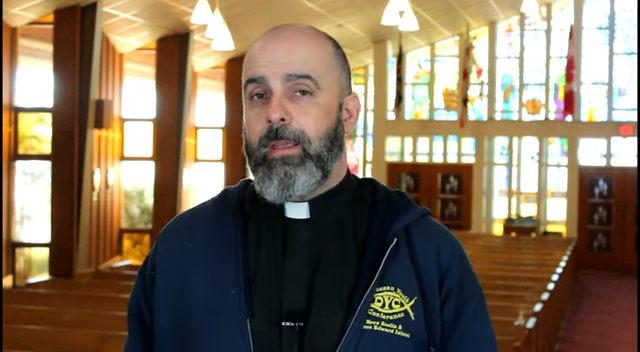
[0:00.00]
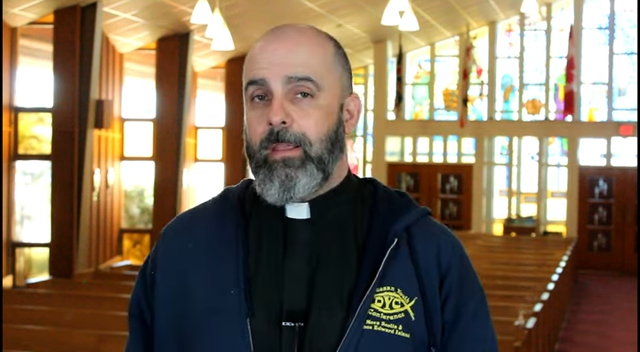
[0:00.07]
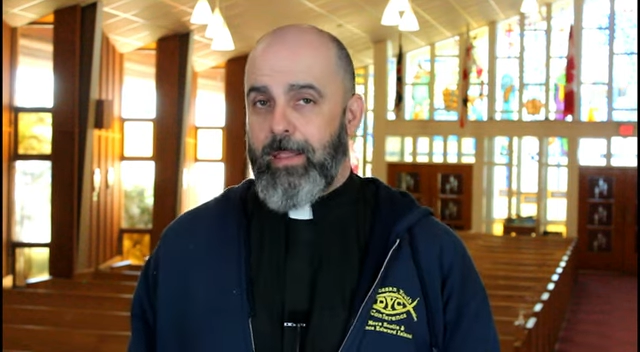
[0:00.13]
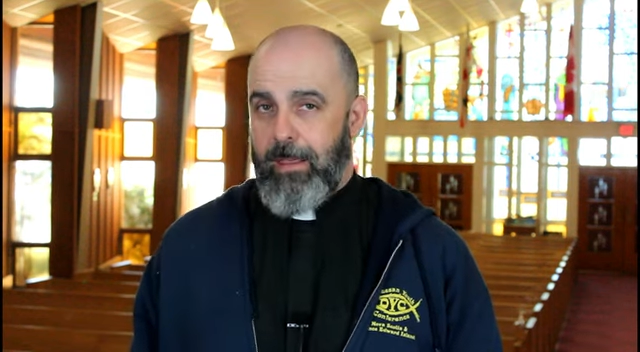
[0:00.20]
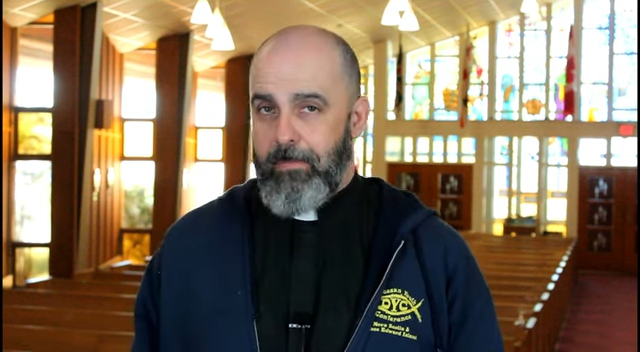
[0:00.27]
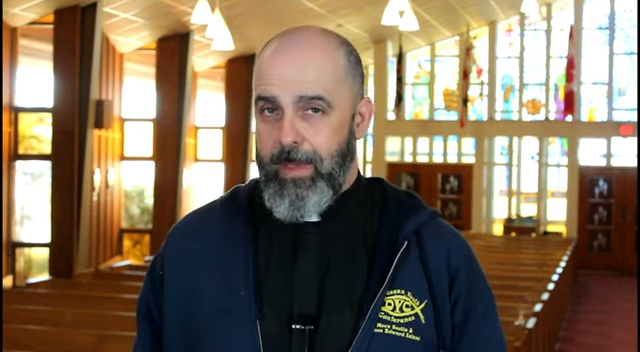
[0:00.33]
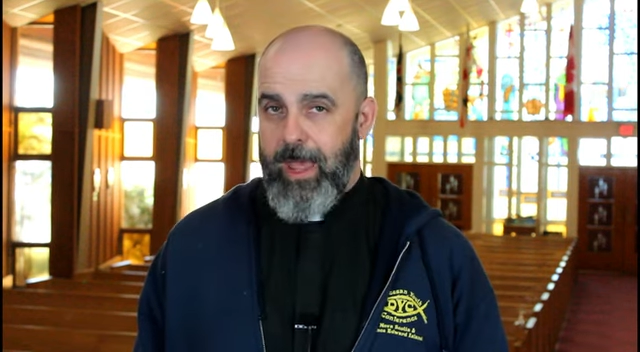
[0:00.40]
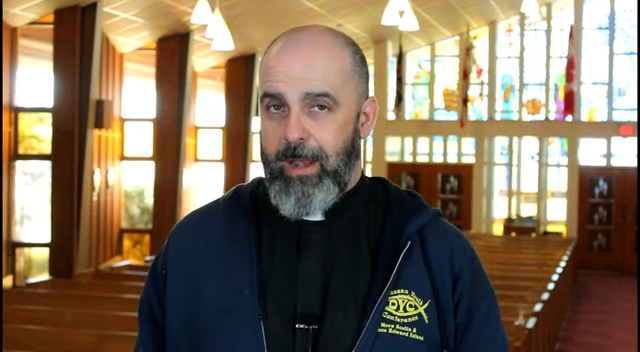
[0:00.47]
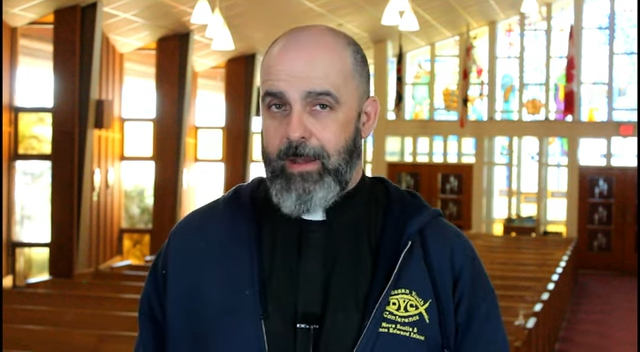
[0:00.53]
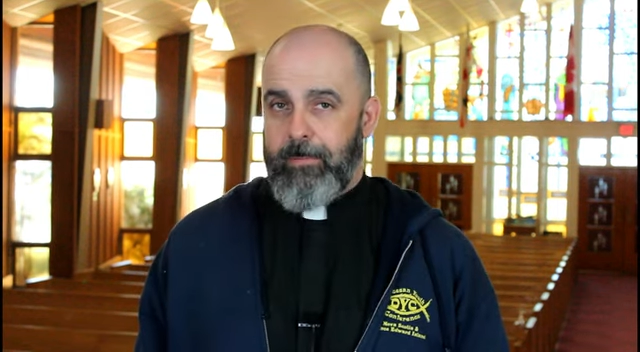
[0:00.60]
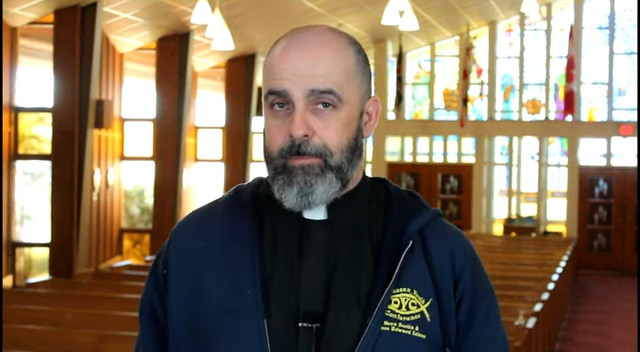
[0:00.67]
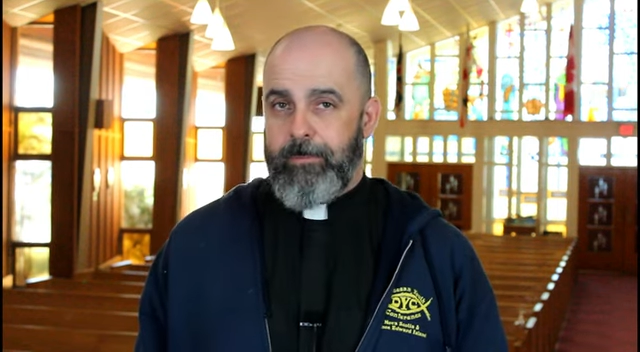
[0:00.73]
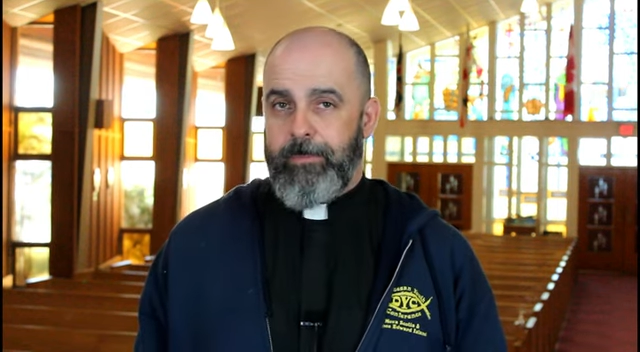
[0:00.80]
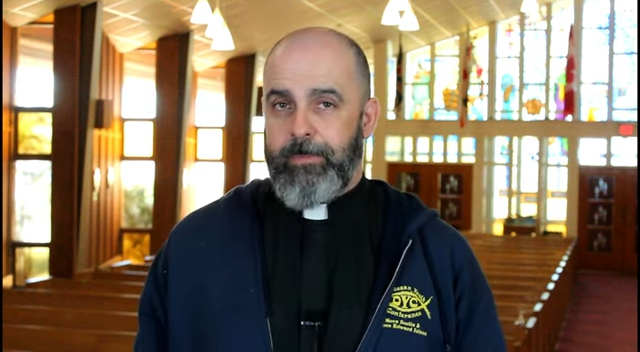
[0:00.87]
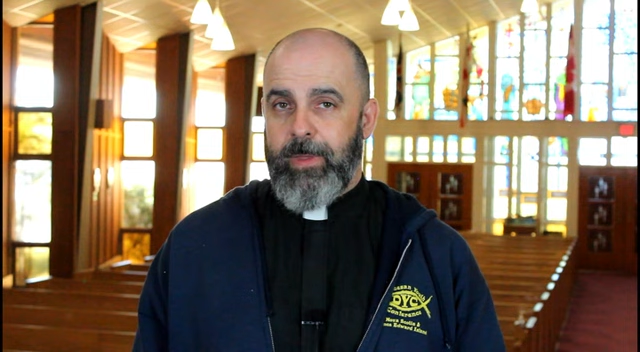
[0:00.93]
they met.
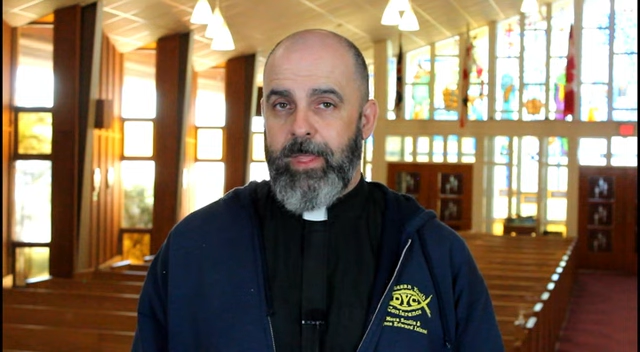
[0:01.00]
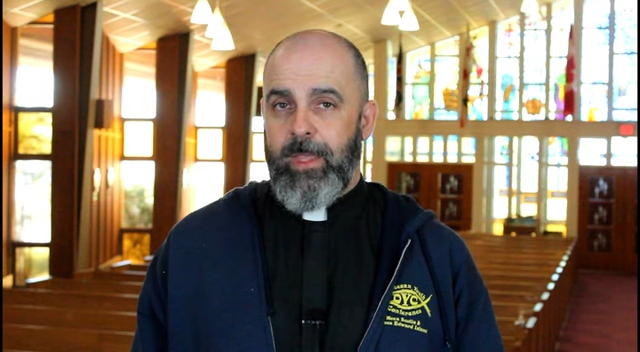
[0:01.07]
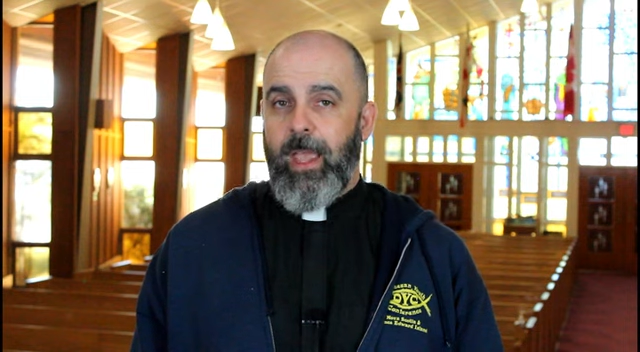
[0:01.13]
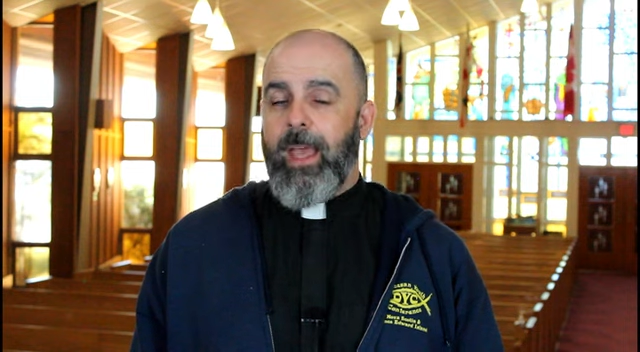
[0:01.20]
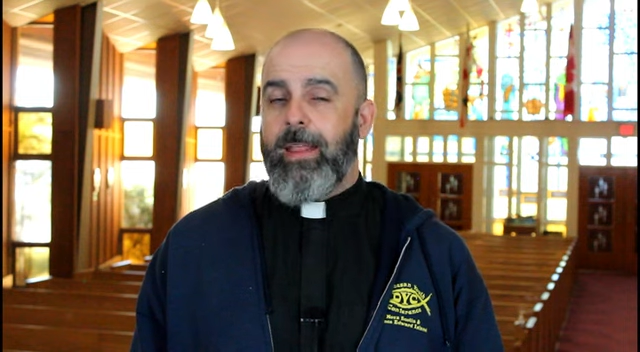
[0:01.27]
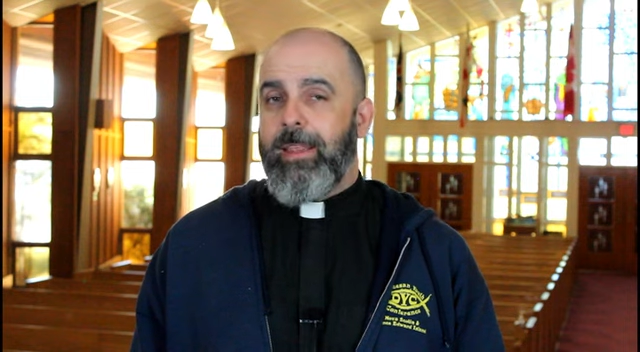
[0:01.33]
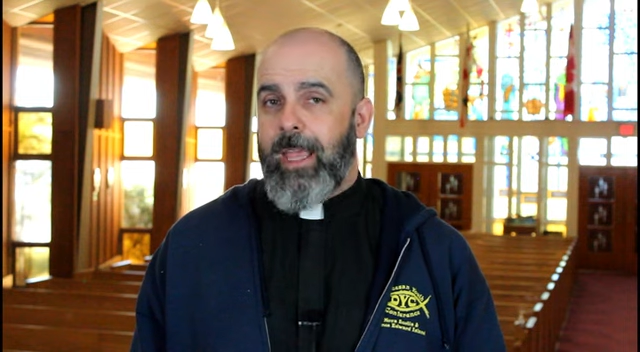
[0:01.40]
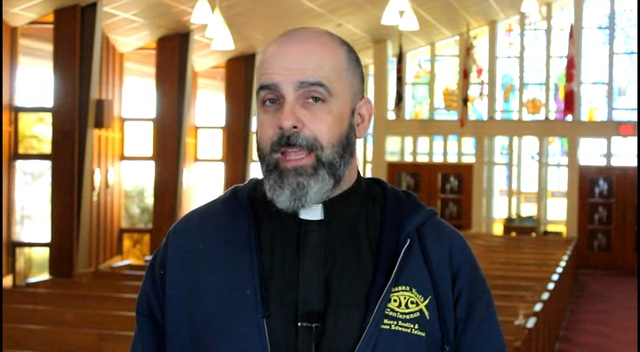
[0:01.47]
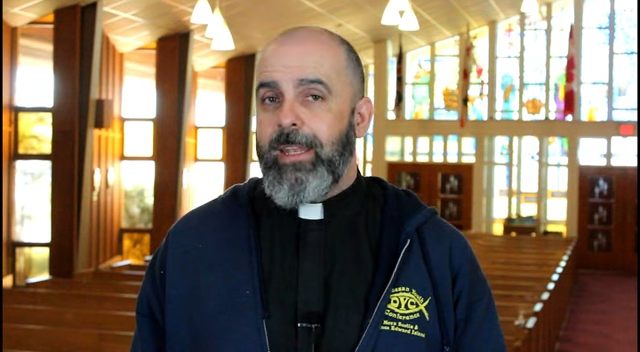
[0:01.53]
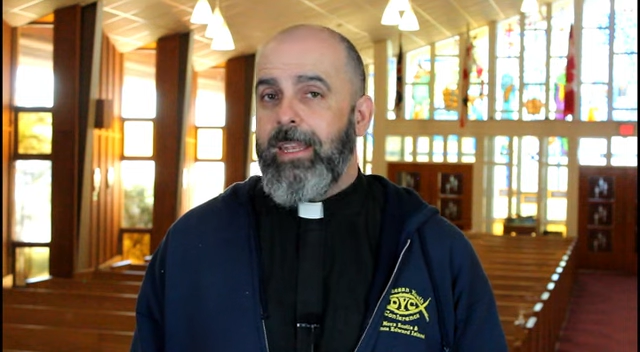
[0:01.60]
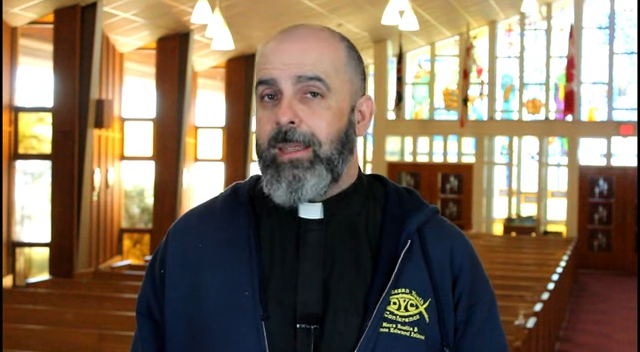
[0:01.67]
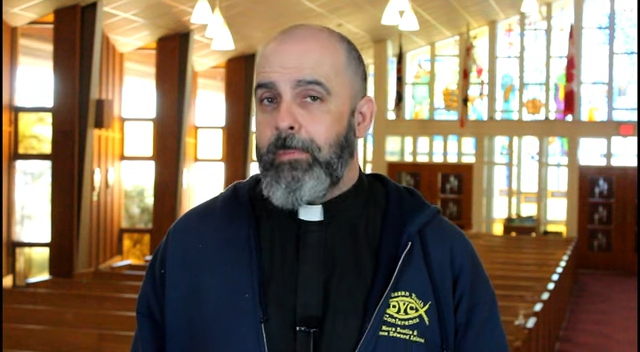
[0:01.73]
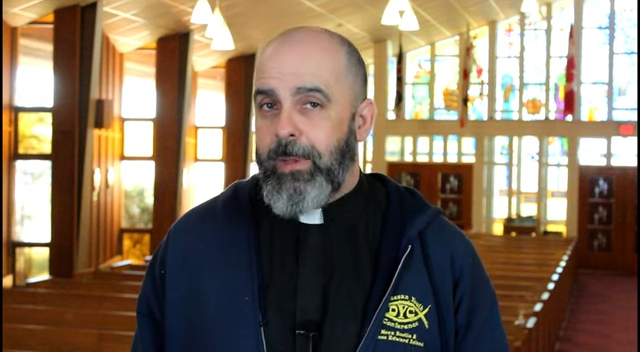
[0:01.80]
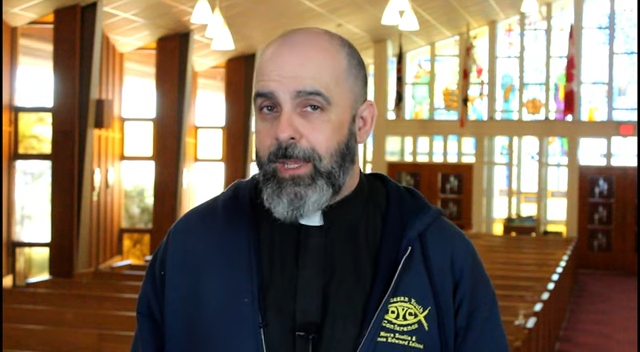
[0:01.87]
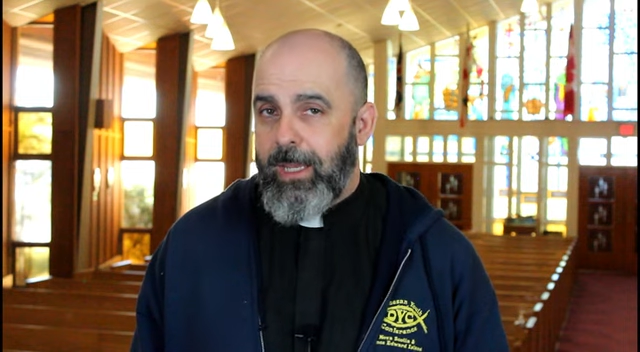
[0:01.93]
And the N
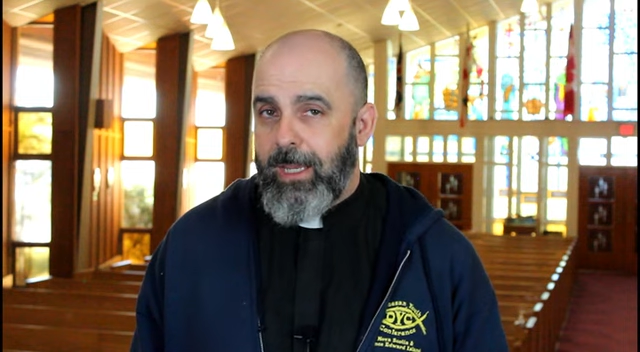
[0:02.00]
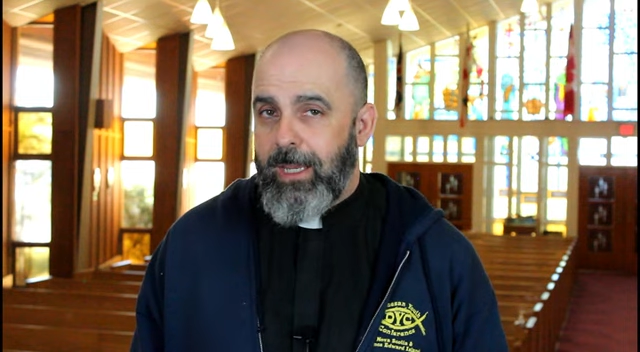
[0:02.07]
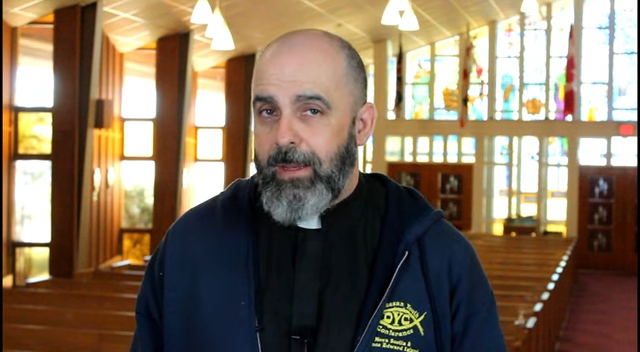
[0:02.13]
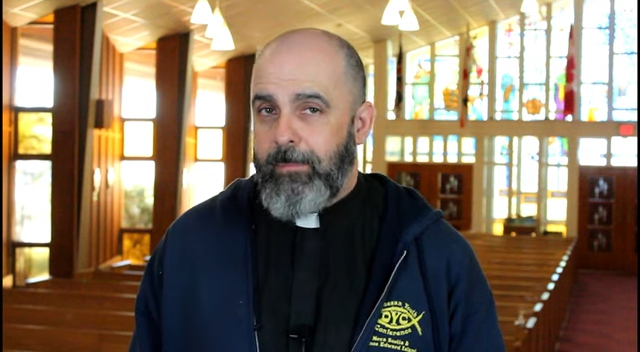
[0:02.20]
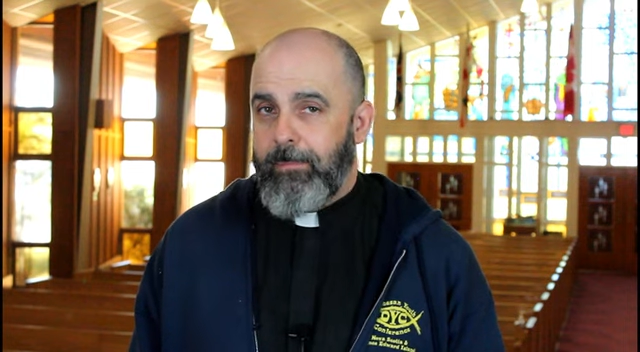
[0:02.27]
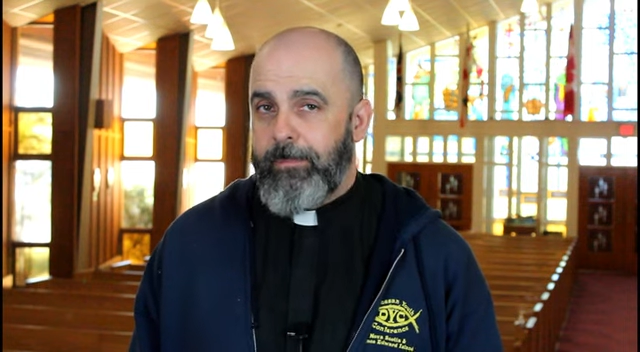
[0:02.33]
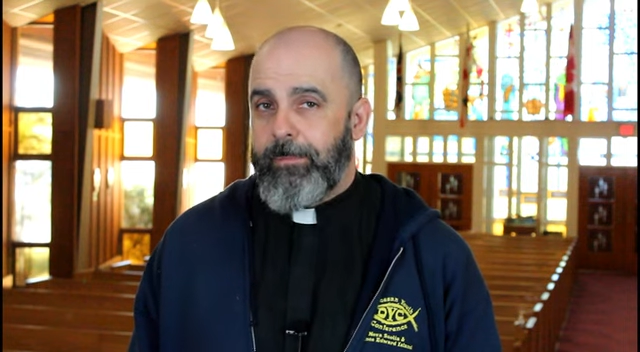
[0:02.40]
D P